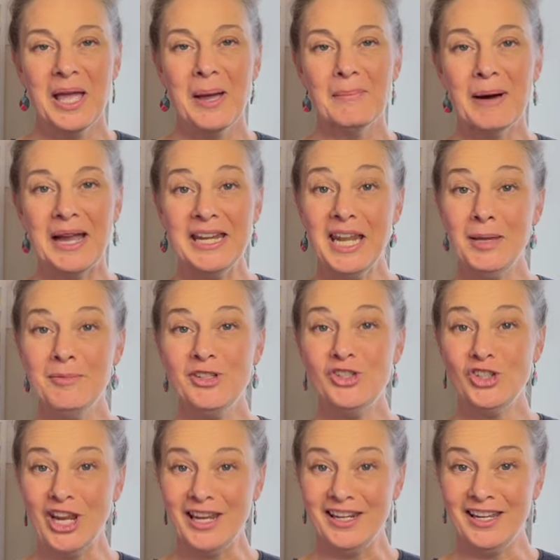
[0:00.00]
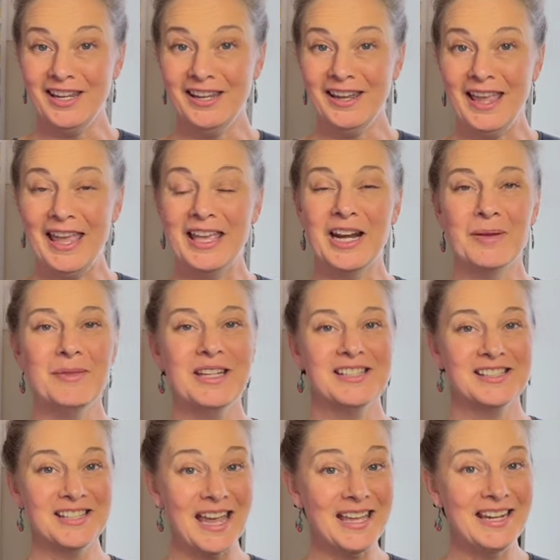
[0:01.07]
My name is Janie, and I'm
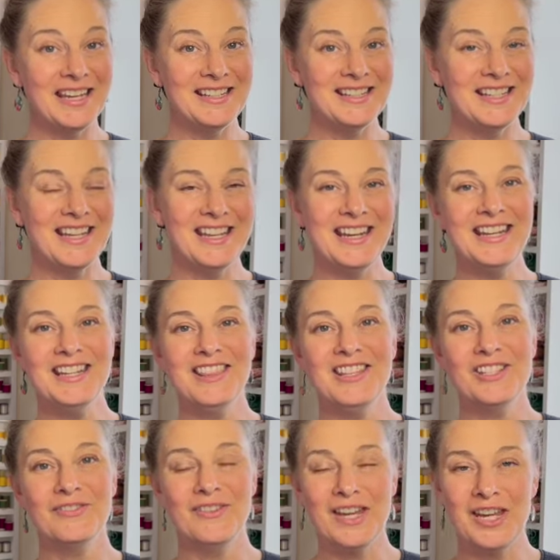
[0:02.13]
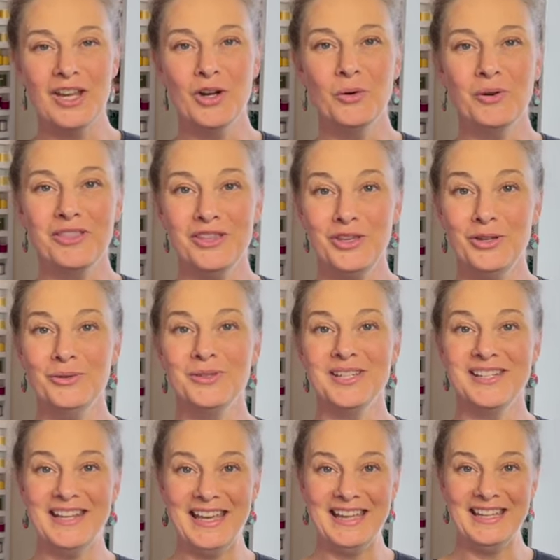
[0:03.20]
excited to get into this video with you
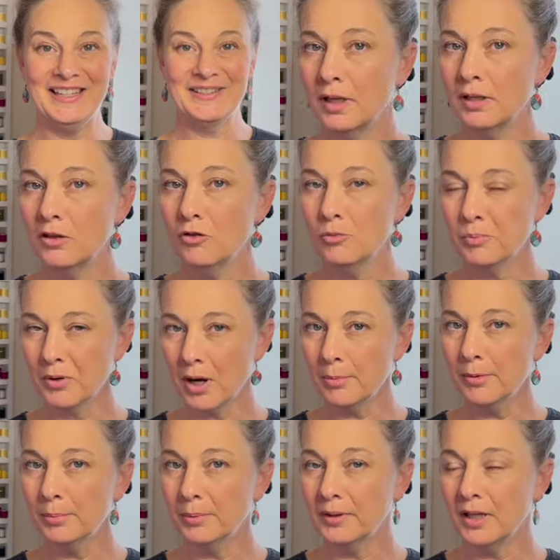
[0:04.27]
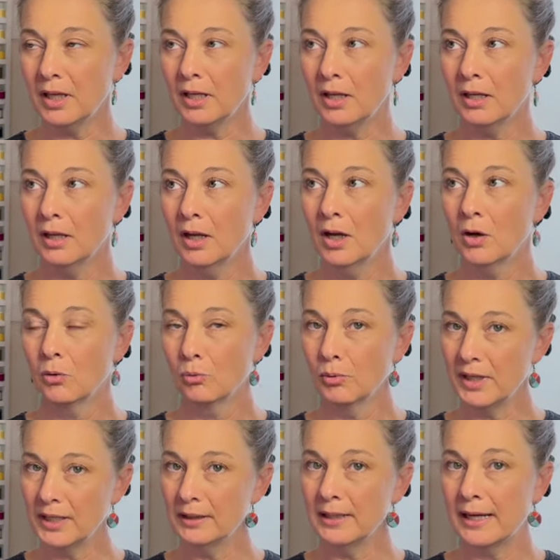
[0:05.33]
today. You've probably
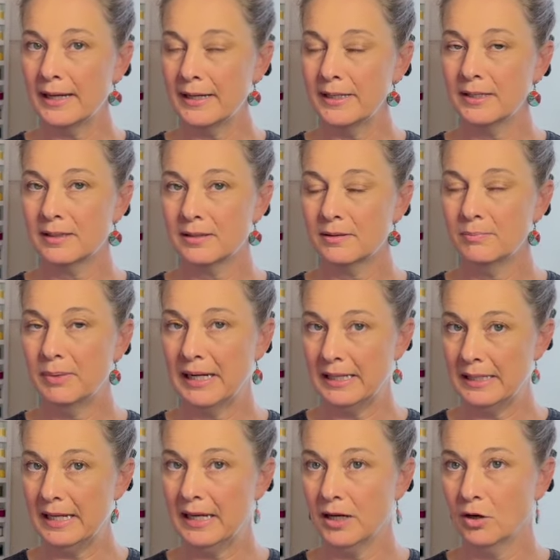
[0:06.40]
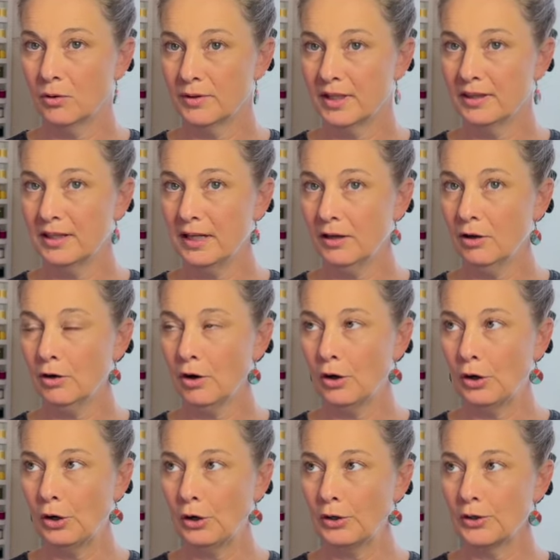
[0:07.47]
realized by now that there
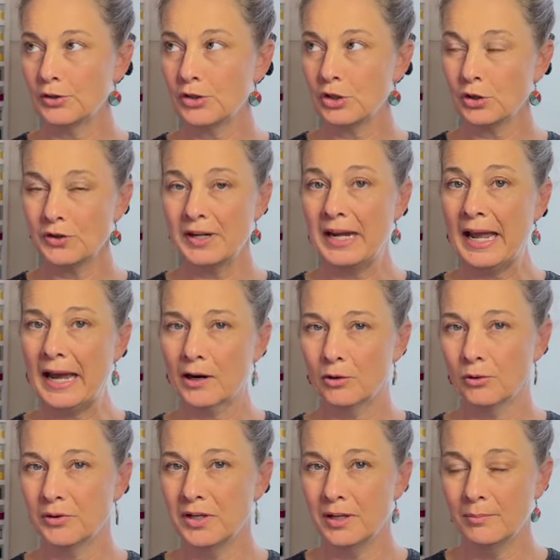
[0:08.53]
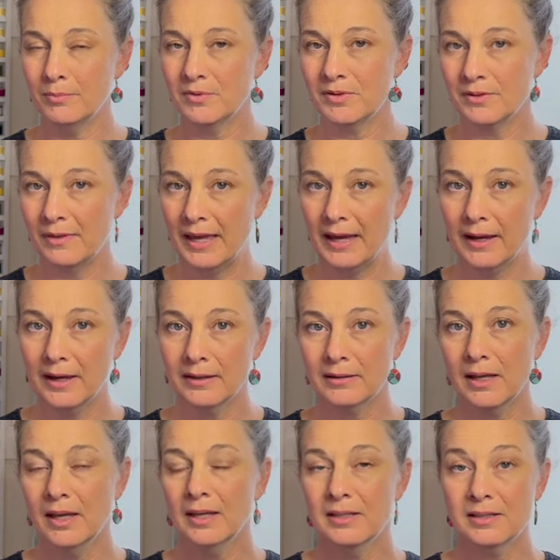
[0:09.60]
are certain acronyms that
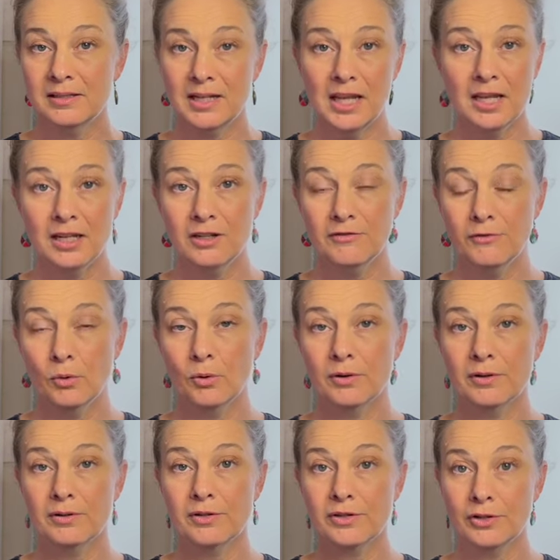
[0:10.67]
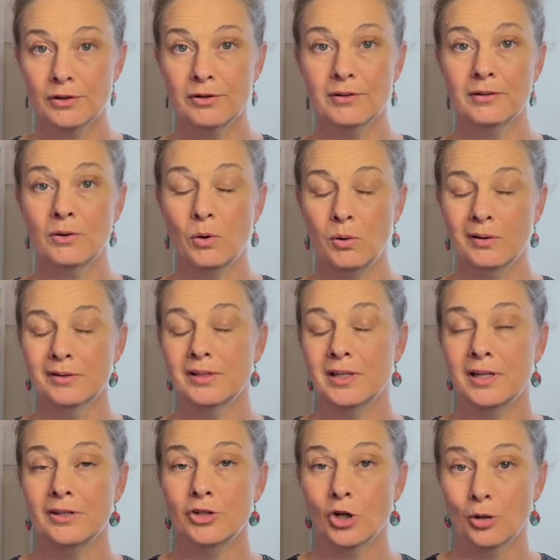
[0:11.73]
stand for certain
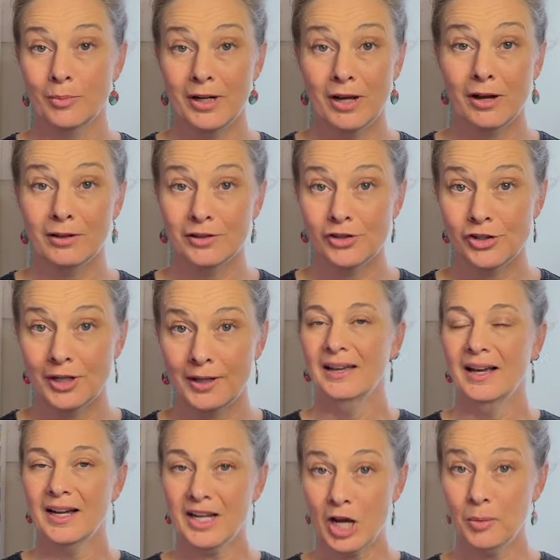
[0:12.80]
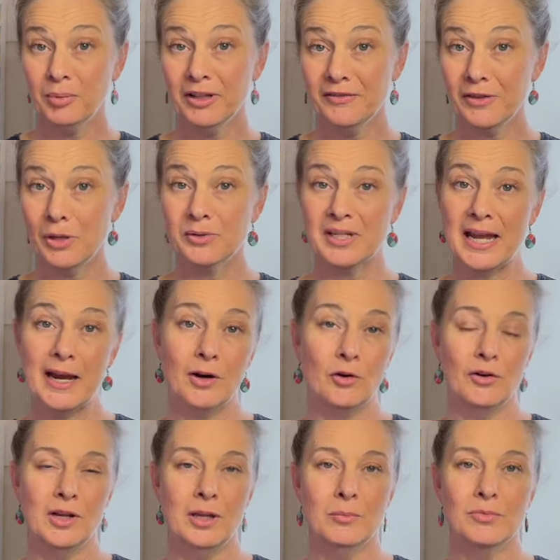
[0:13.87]
quilting terminology. A couple of those
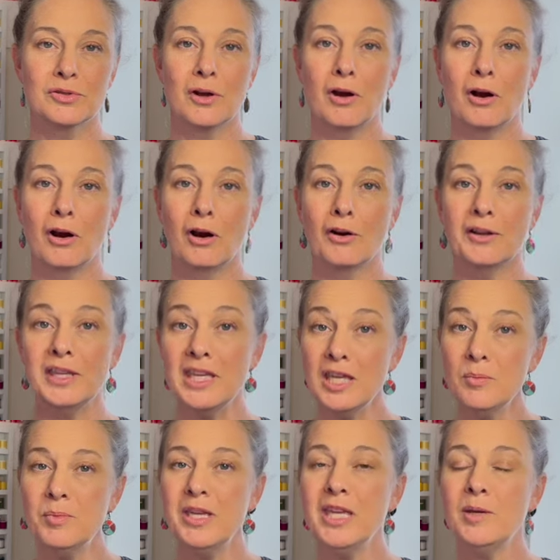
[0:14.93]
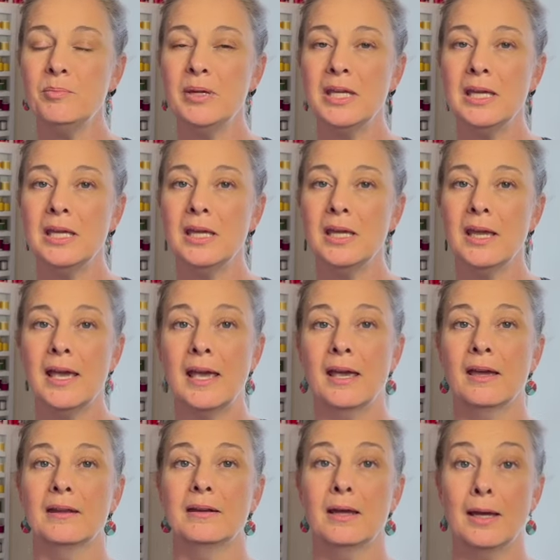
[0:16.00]
acronyms are EPP
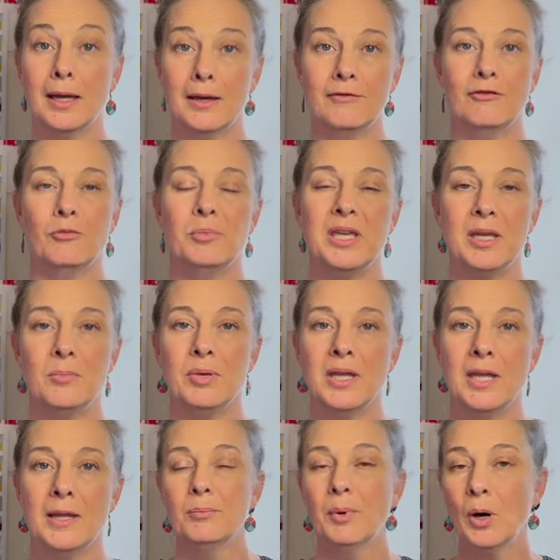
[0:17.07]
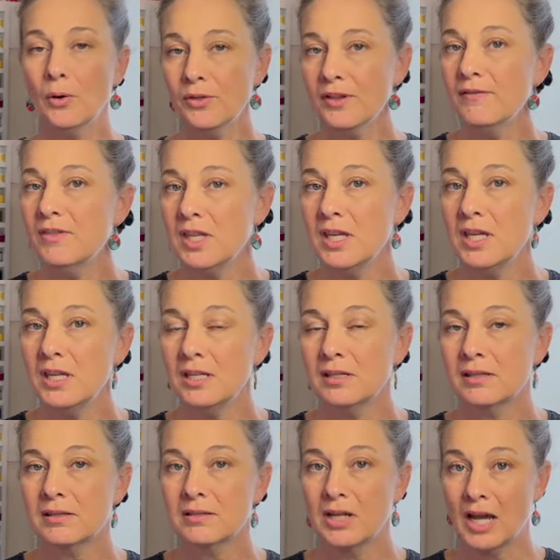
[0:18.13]
and FPP. Both of
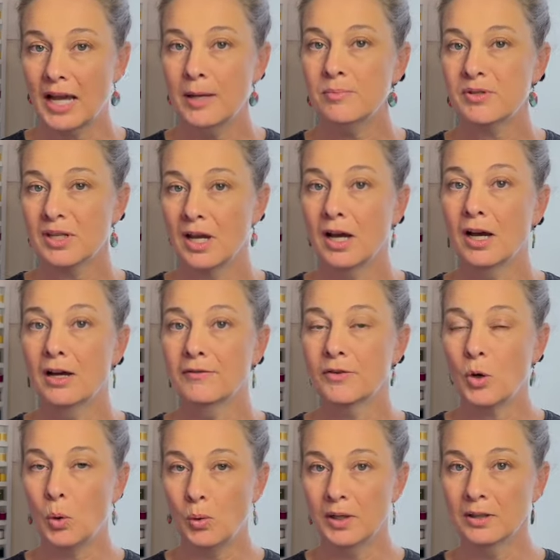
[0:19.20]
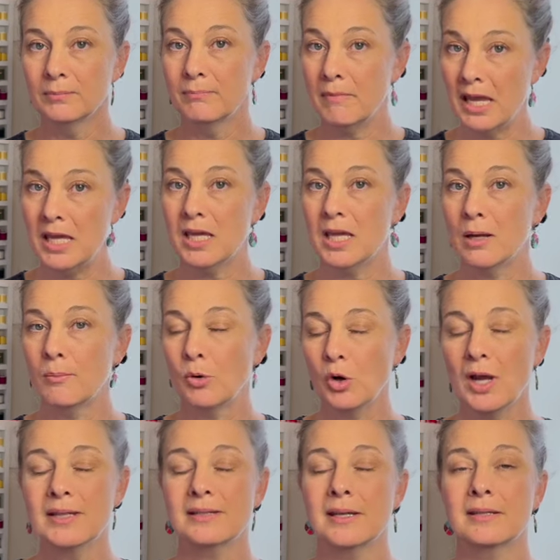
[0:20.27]
these types of quilt making
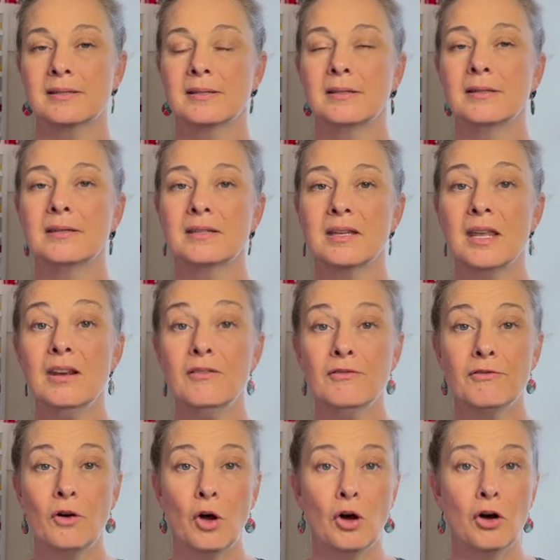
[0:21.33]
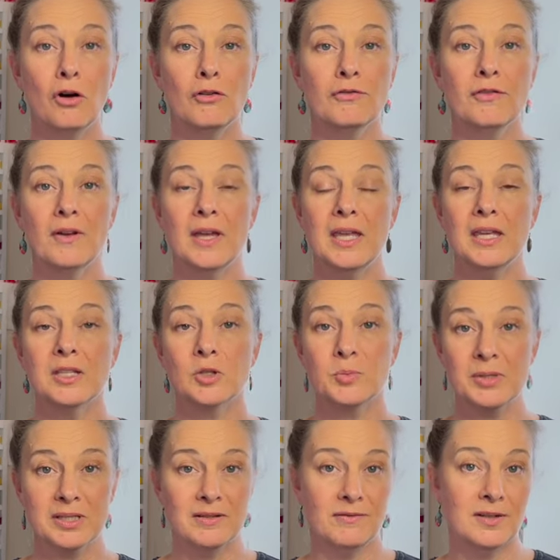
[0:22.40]
processes involve a
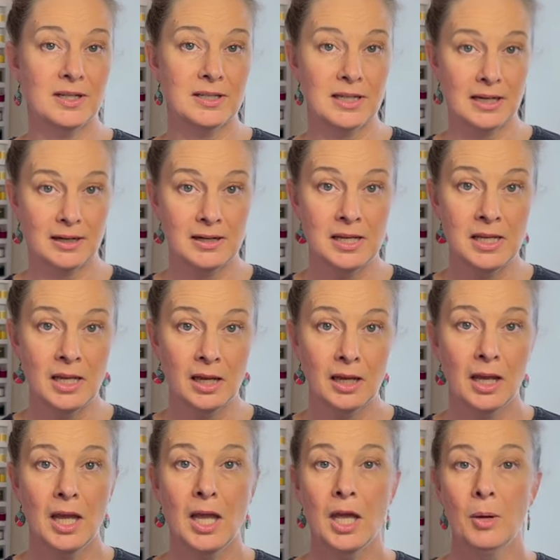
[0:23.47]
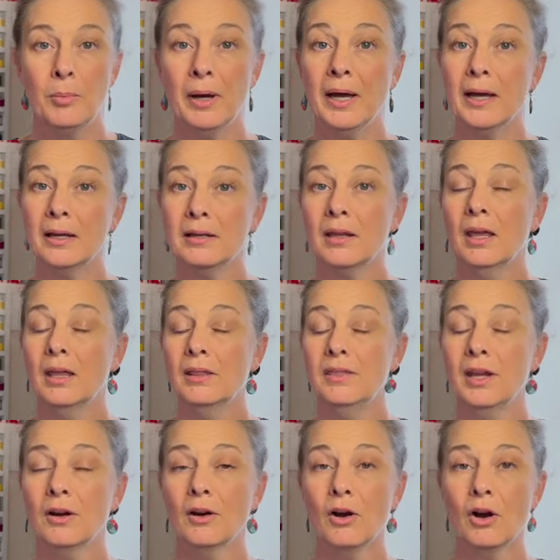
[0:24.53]
specific technique, but
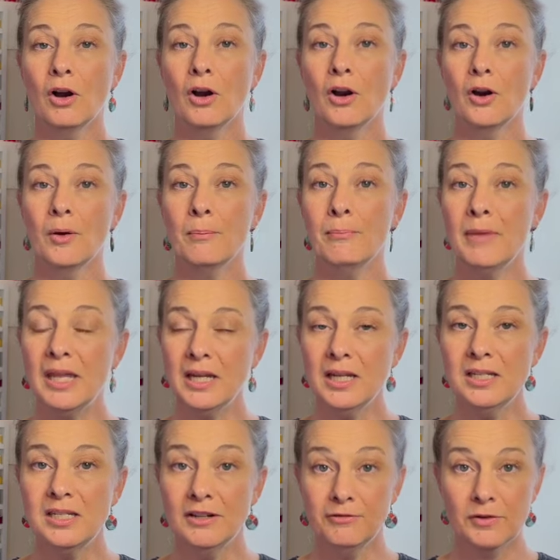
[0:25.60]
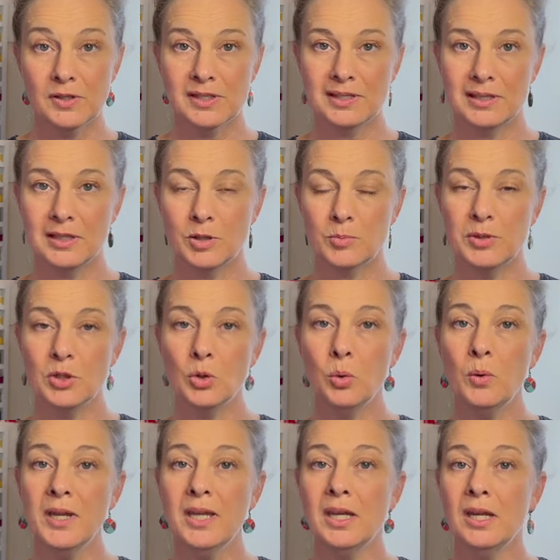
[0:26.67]
there are many differences
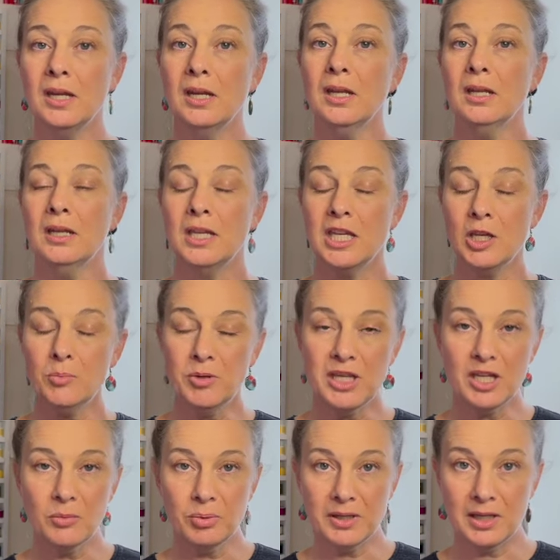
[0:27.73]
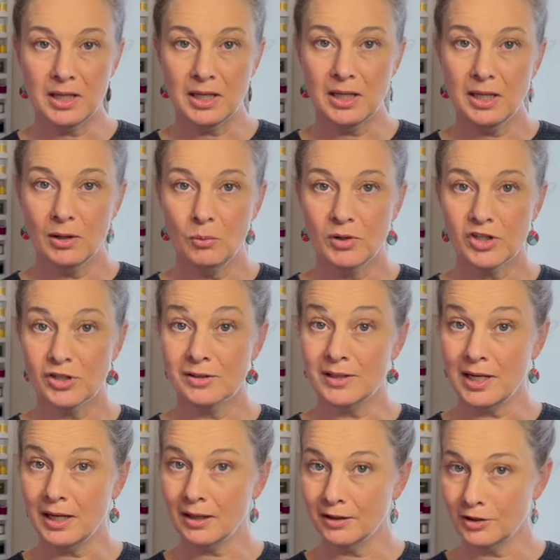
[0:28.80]
between EPP, which is
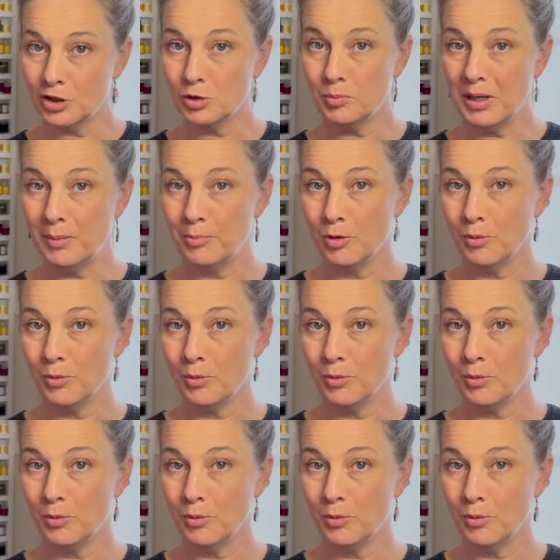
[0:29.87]
English paper